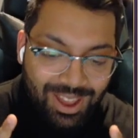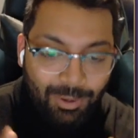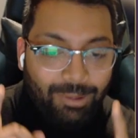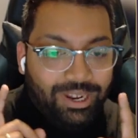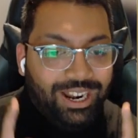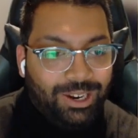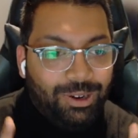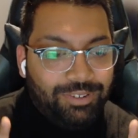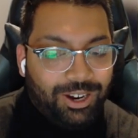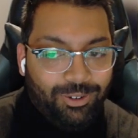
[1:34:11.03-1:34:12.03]
where we're going to
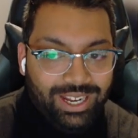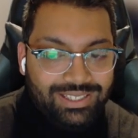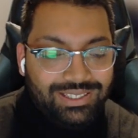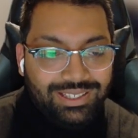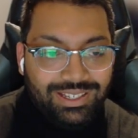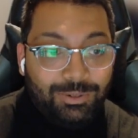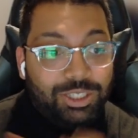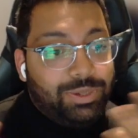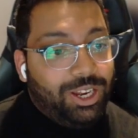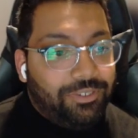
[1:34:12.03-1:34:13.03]
go over careers,
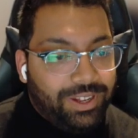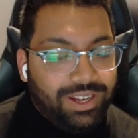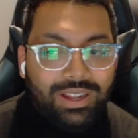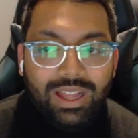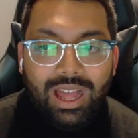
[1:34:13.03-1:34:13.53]
which will be a lot of fun.